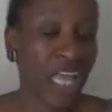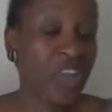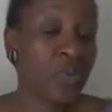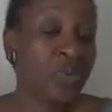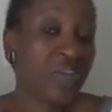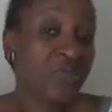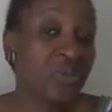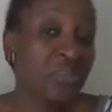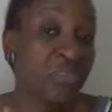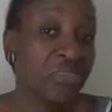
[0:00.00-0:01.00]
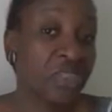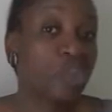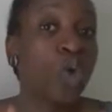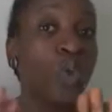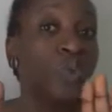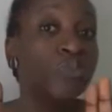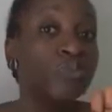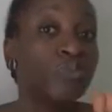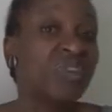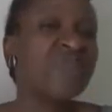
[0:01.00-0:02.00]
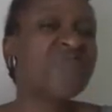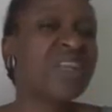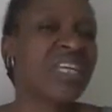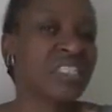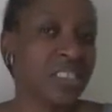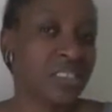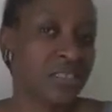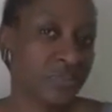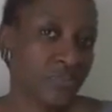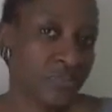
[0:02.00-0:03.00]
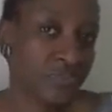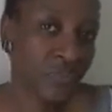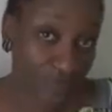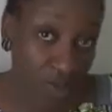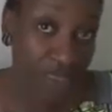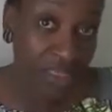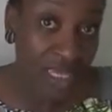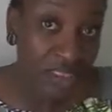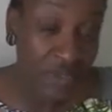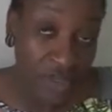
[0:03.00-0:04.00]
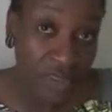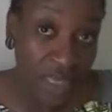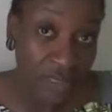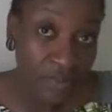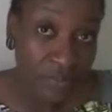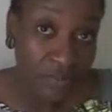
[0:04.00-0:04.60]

and you'll be left with nothing. So flush it. Have you heard that? Have you heard that?